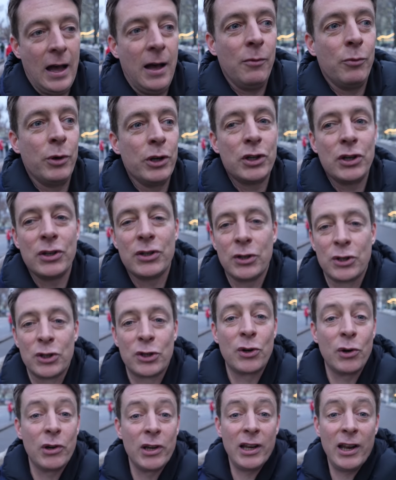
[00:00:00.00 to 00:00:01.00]
which is a
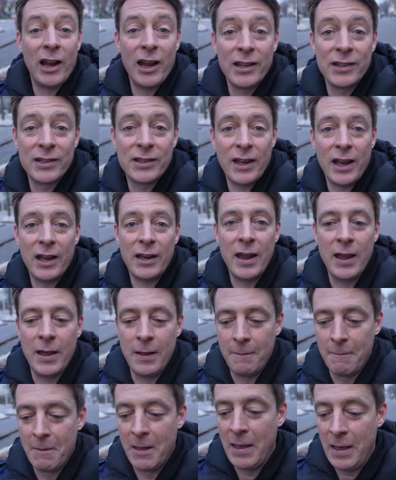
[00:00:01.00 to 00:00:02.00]
security alliance that
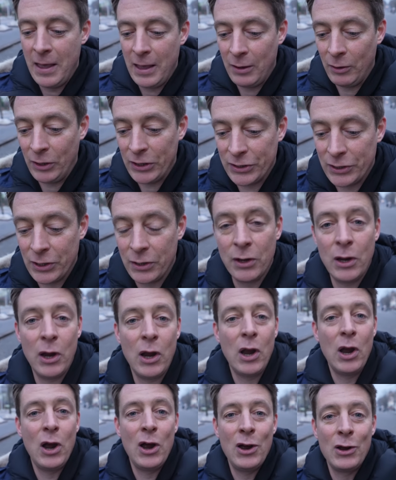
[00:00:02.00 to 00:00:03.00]
was
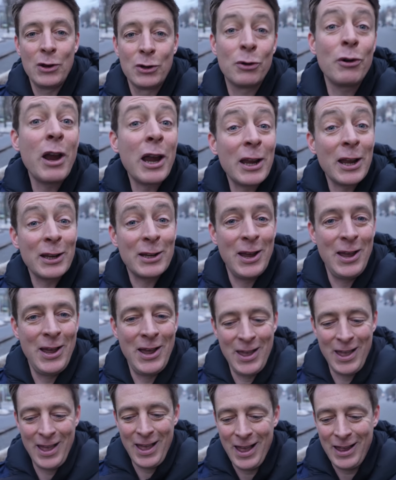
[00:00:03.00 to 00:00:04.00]
created
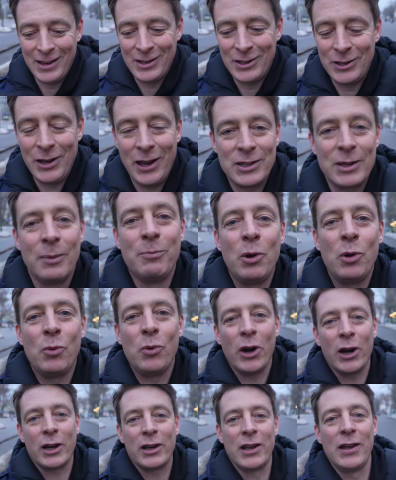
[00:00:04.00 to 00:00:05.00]
to, as a
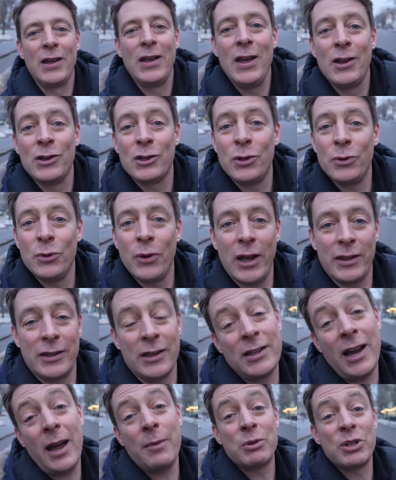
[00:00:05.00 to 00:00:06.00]
bulwark to, at the
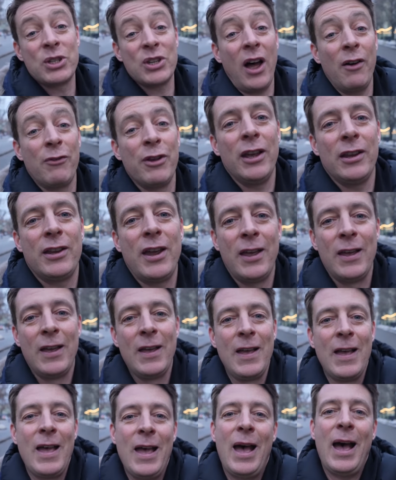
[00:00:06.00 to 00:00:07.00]
time, Soviet
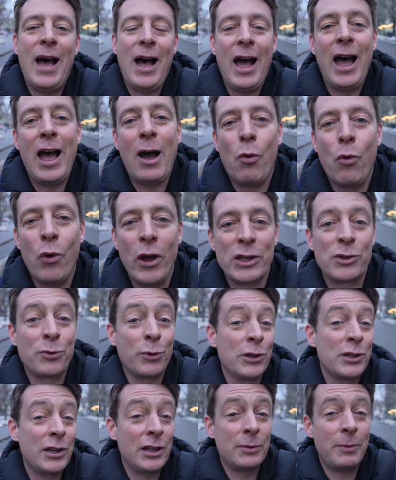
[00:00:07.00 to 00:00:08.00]

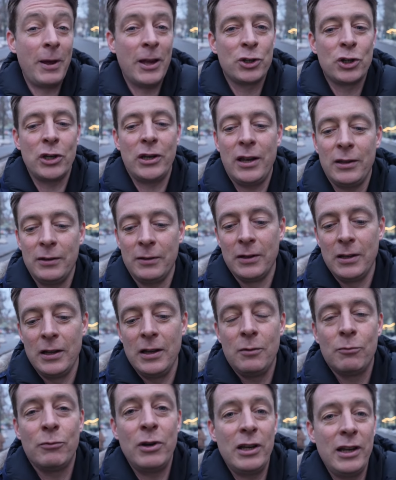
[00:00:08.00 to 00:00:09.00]
westwards expansion. And
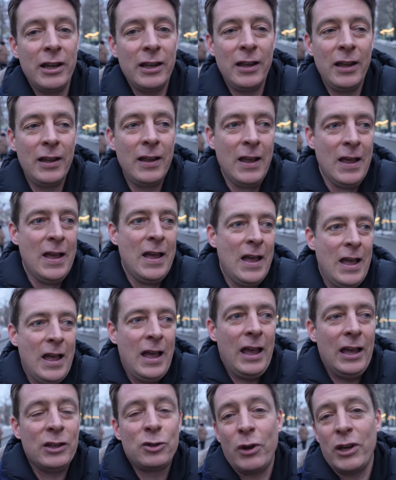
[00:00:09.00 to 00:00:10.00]
really,
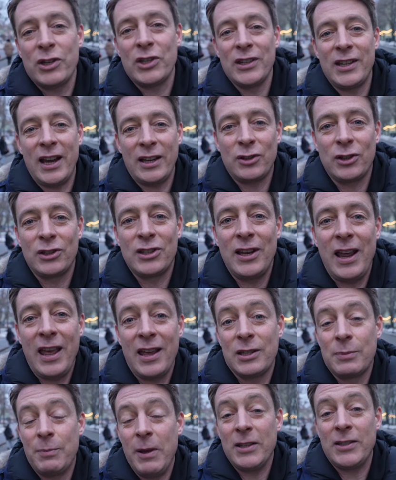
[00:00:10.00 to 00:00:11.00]
its raison d'etre today
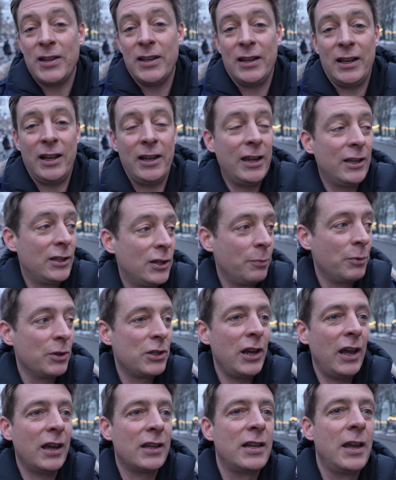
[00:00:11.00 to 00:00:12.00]
is basically to
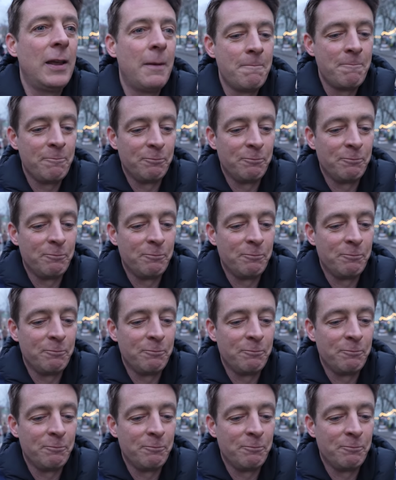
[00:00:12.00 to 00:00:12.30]
protect